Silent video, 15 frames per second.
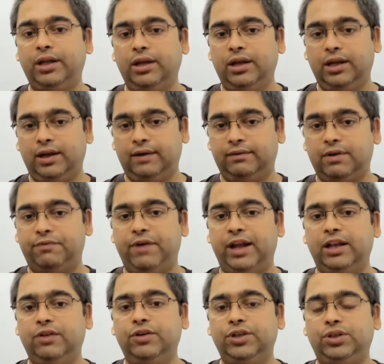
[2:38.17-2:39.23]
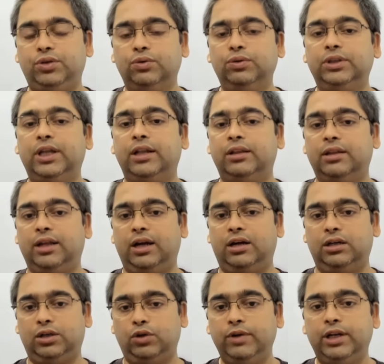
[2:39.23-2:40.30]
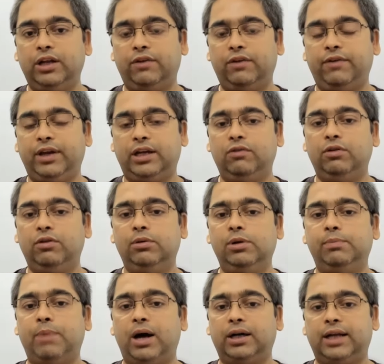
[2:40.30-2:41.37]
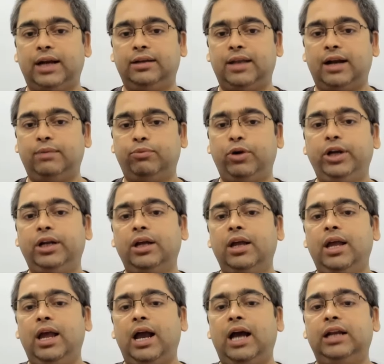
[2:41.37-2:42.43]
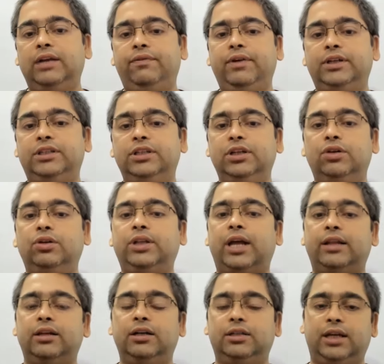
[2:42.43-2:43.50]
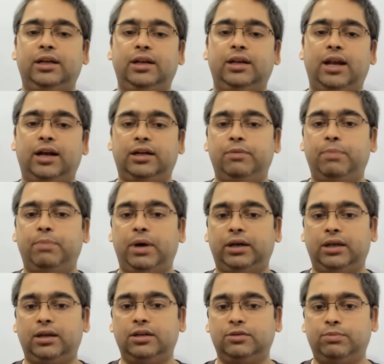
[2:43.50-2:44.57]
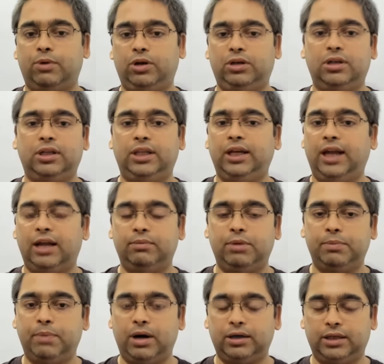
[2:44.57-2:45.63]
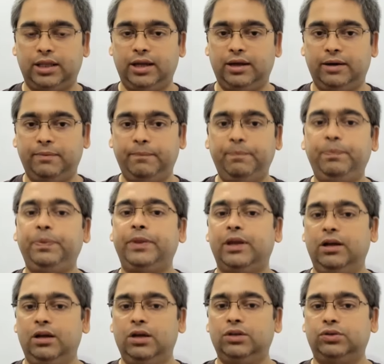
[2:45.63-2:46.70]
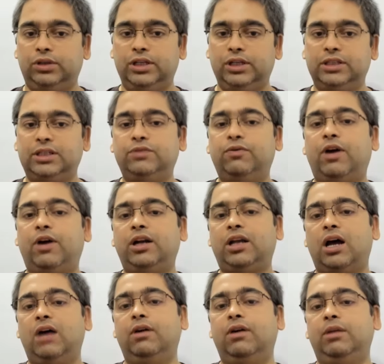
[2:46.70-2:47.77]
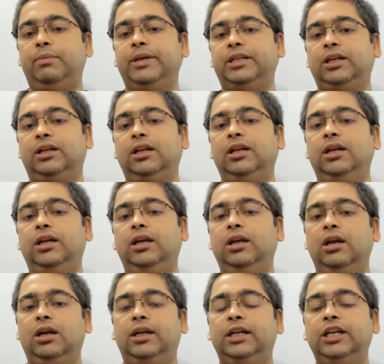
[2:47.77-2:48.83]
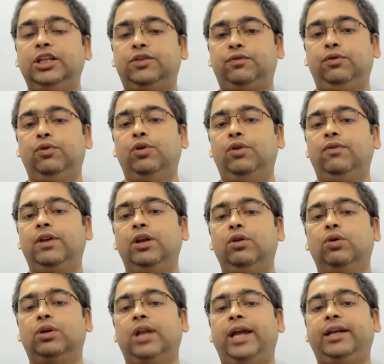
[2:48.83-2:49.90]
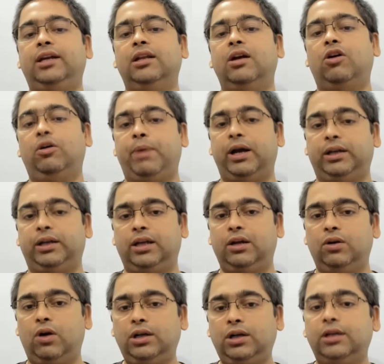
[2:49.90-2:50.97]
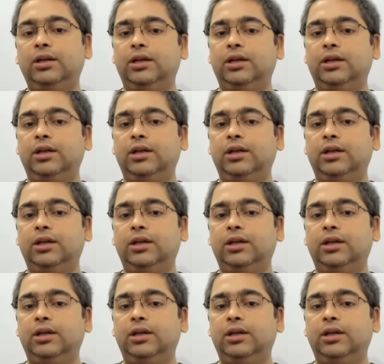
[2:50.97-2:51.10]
If the value is 2, then a two-wheeler vehicle will be parked at that point, and if it's 0, then it's an inactive parking spot, nothing can be parked there. So this is what our basically each floor will look like in our parking lot.